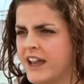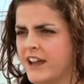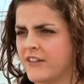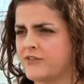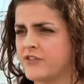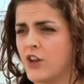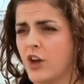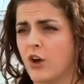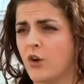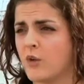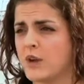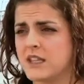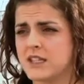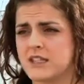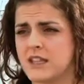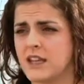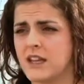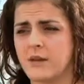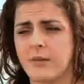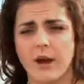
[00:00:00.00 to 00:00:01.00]
have to always
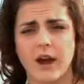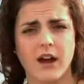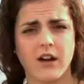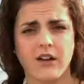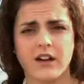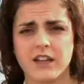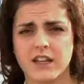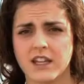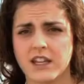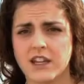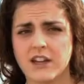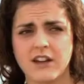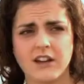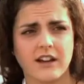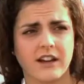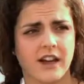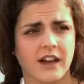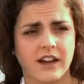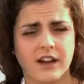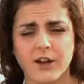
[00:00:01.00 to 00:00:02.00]
think about, in a
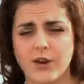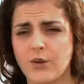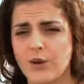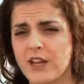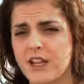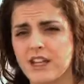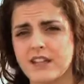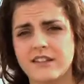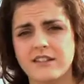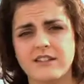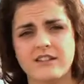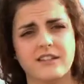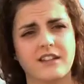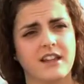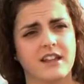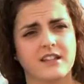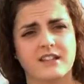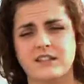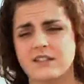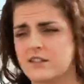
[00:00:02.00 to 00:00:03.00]
year, I got to go in.
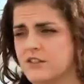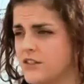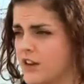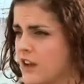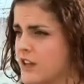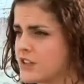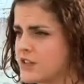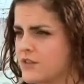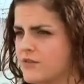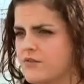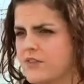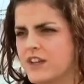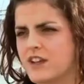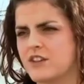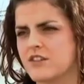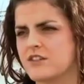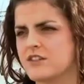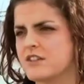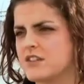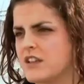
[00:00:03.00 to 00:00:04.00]
Let's cross our
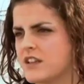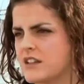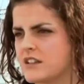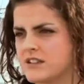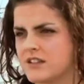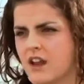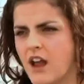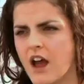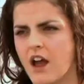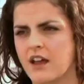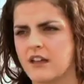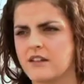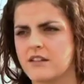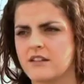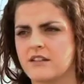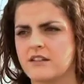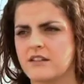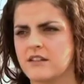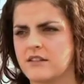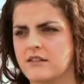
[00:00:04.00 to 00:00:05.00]
fingers that it's not
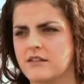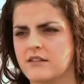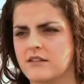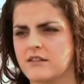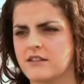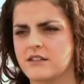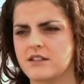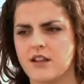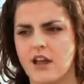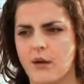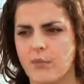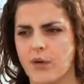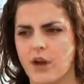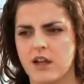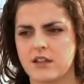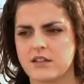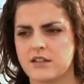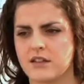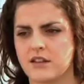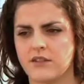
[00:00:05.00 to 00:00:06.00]

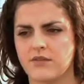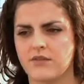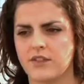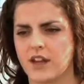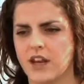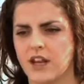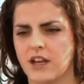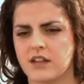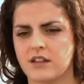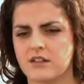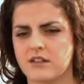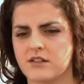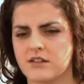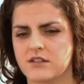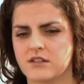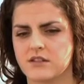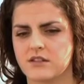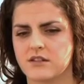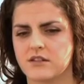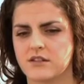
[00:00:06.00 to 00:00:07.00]
positive, and I can
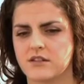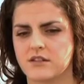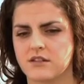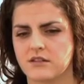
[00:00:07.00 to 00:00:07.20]
just,